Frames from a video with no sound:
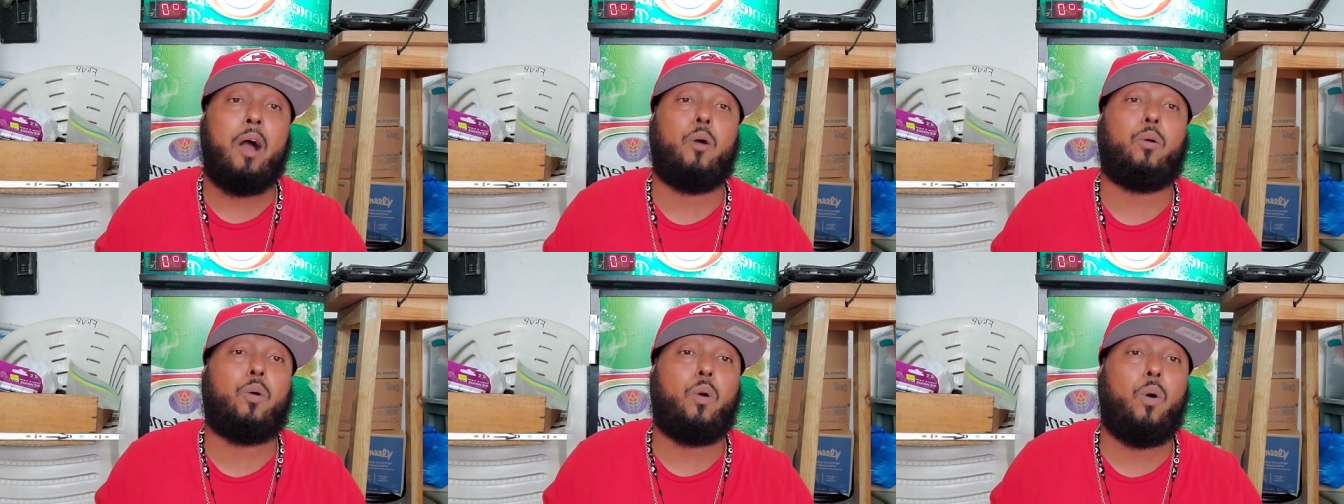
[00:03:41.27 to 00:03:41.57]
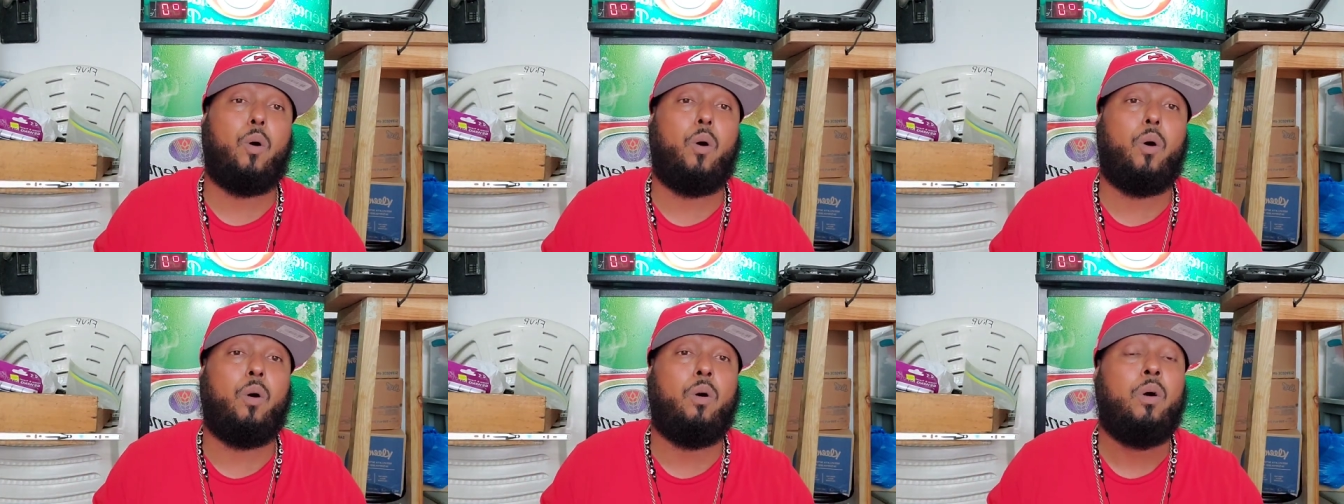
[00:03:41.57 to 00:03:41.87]

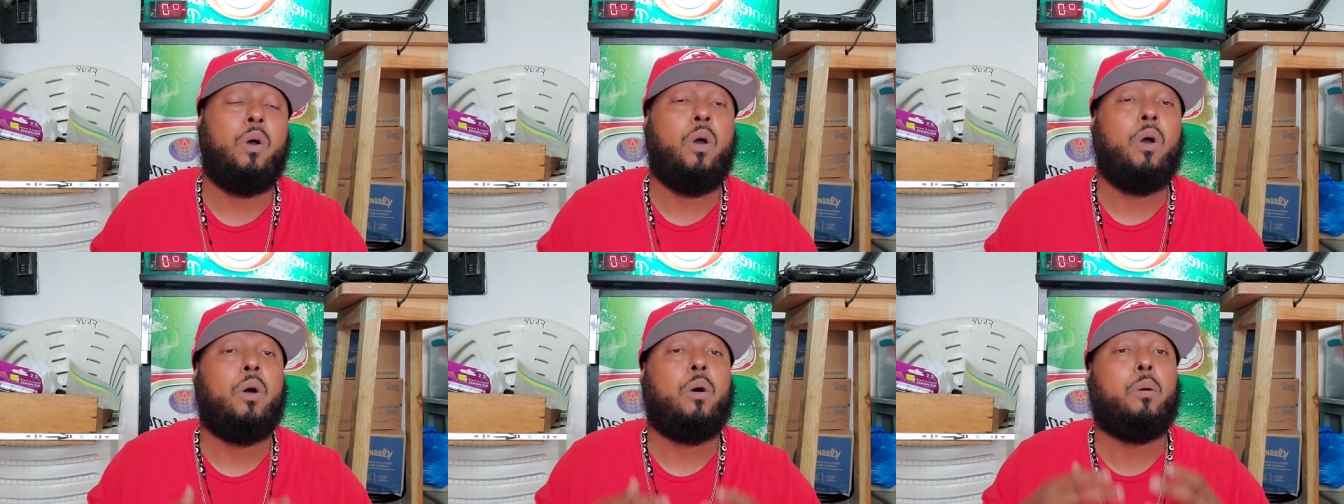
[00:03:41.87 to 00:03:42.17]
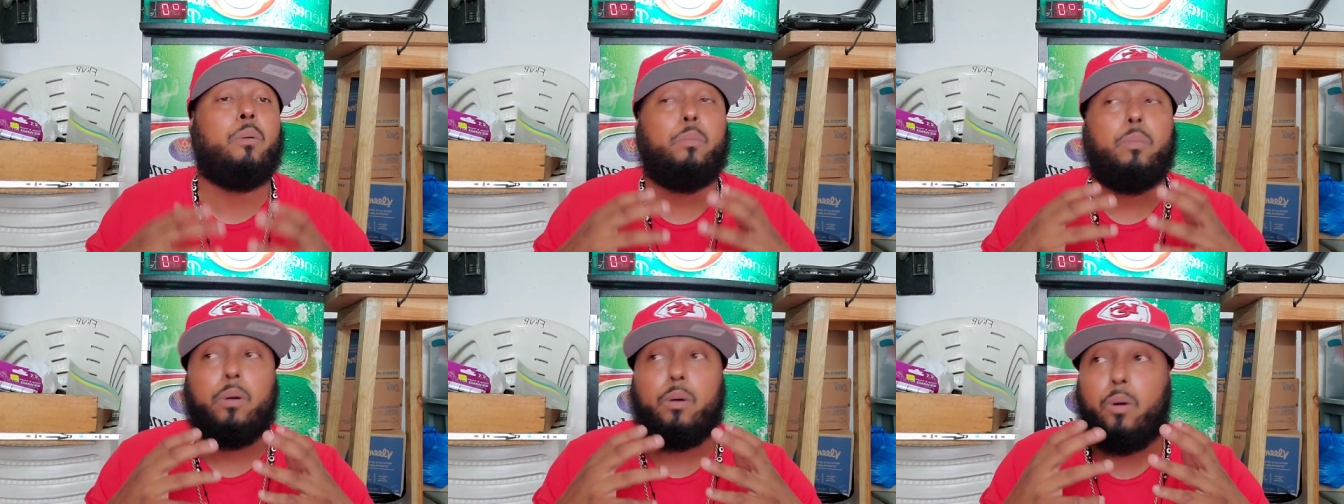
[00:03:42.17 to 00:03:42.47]
alcohol
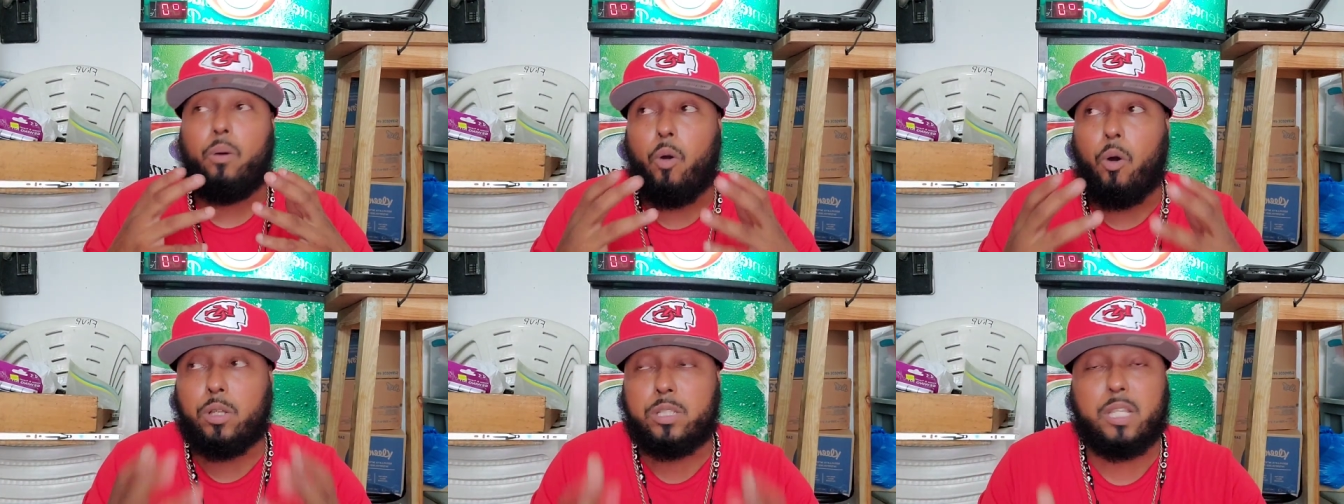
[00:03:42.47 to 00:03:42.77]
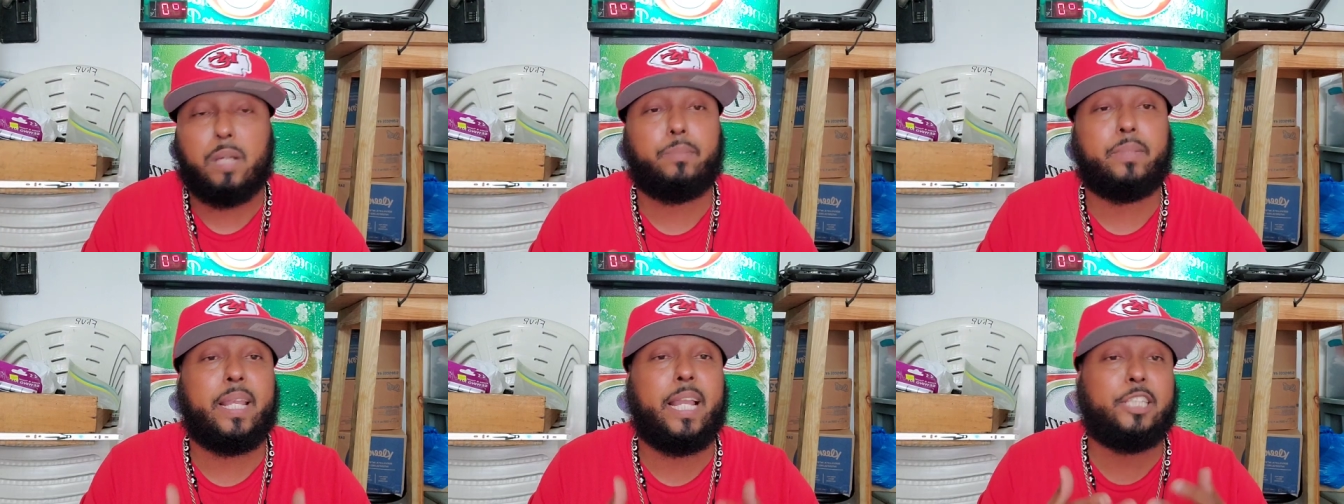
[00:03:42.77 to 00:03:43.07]
or
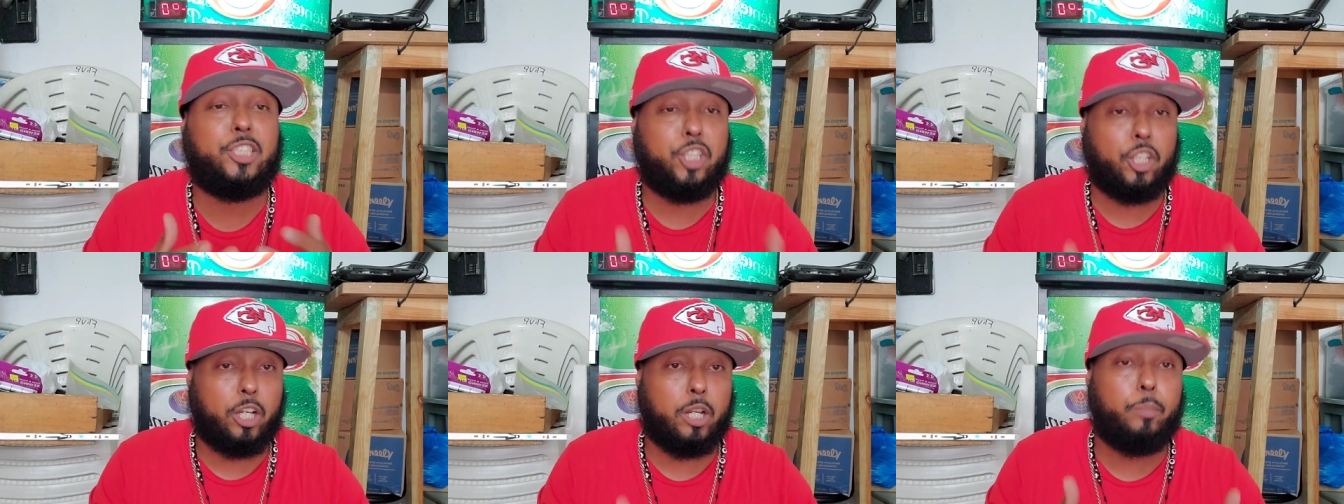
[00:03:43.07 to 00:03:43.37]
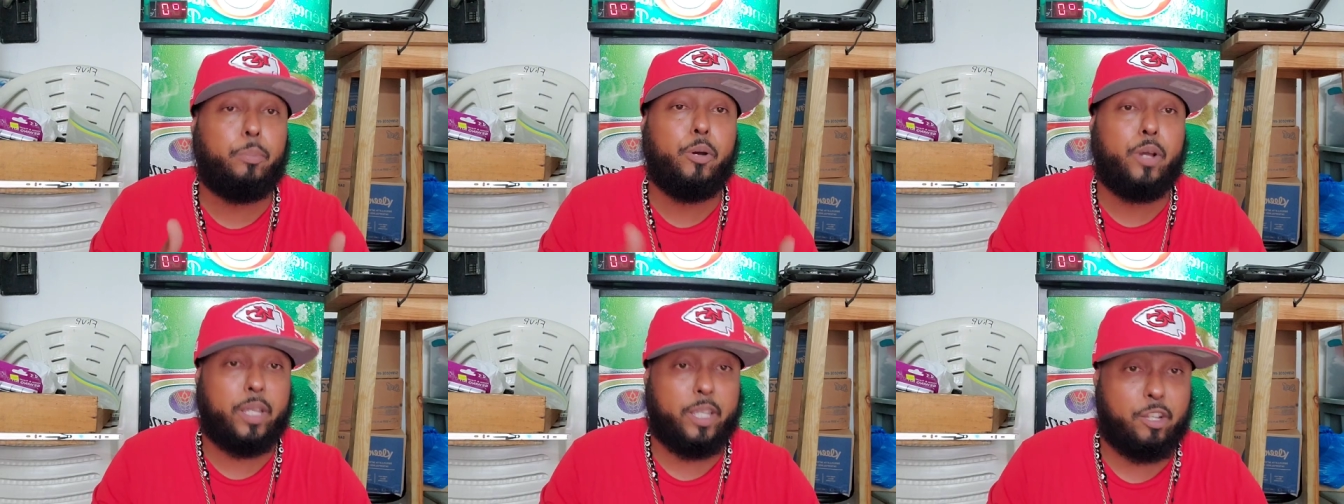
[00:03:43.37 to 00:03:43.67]
something that you're
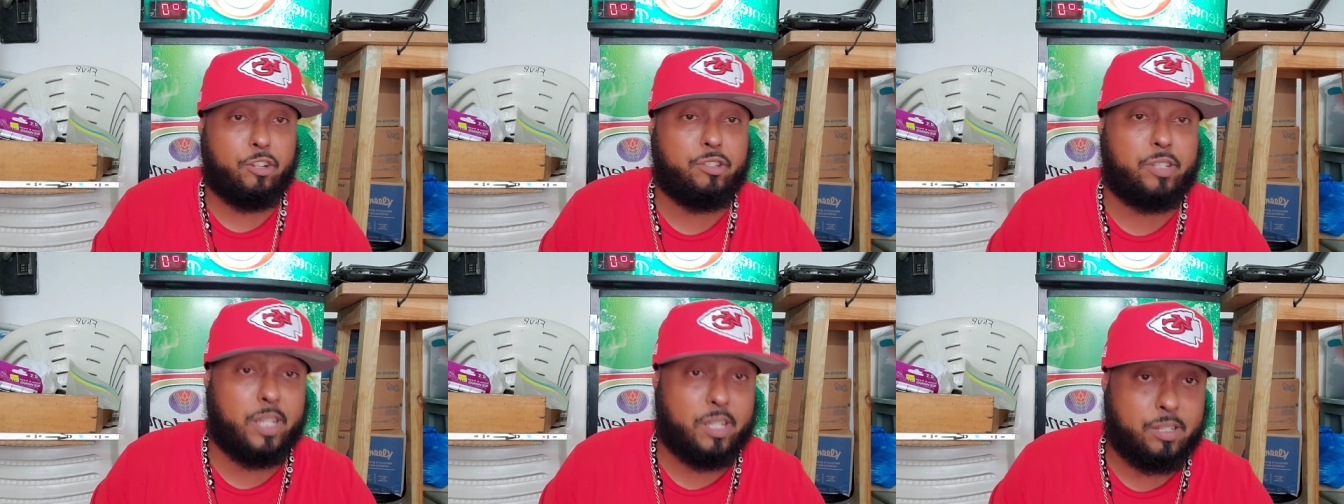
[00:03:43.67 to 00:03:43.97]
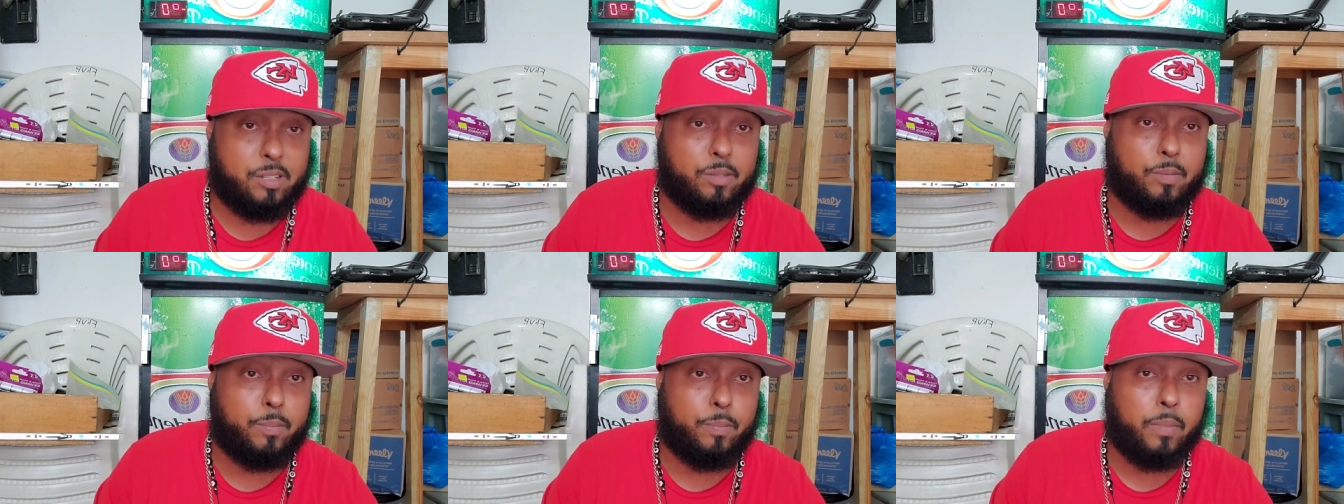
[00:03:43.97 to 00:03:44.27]
going to put in your
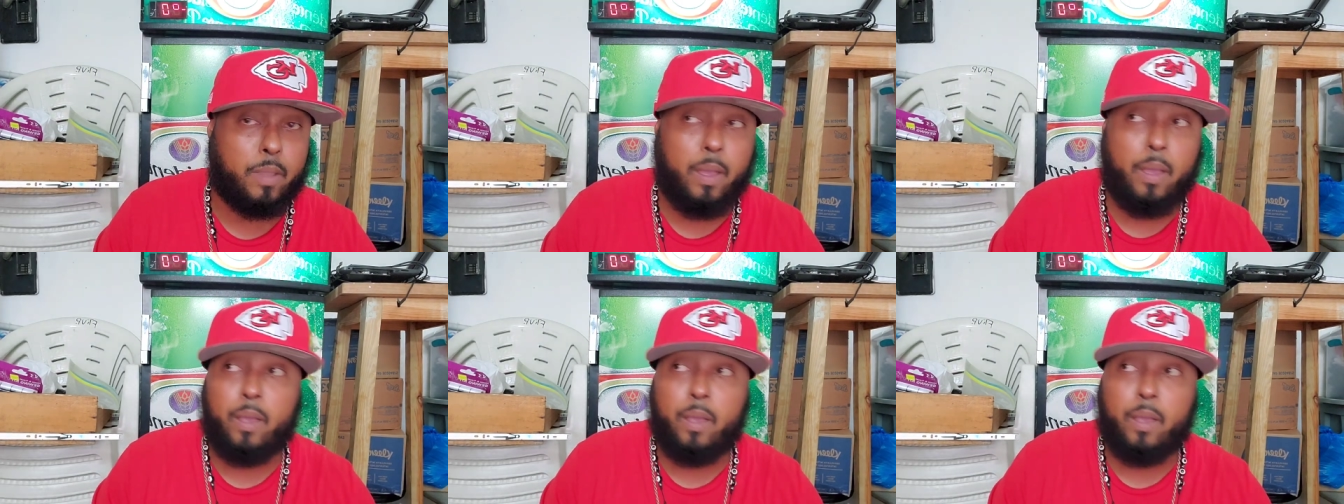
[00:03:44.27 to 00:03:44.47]
system.